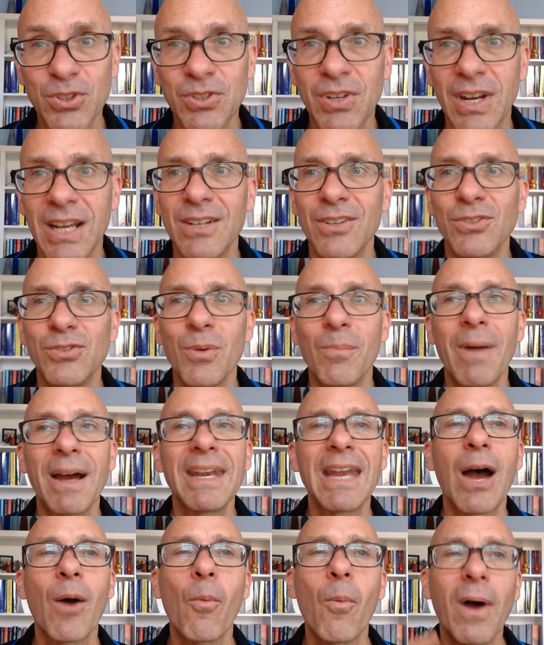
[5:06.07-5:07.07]
traders who might
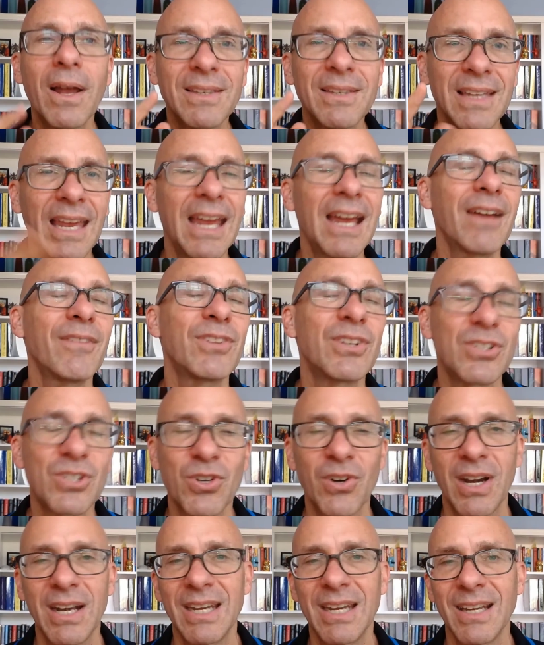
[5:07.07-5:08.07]
not want to have their
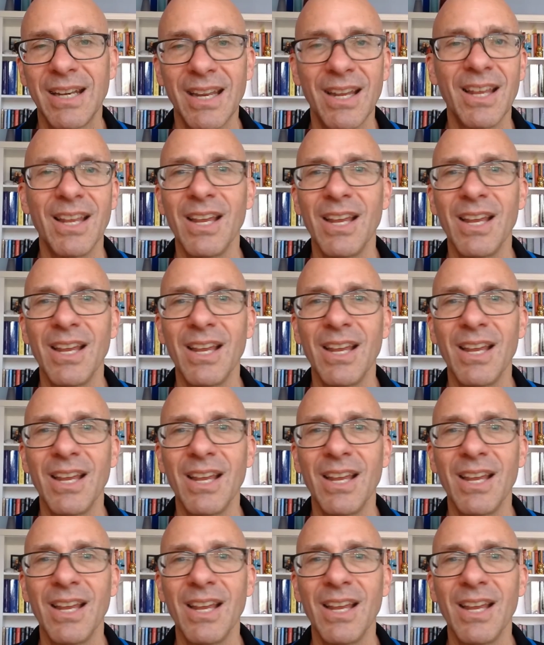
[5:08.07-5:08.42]
trading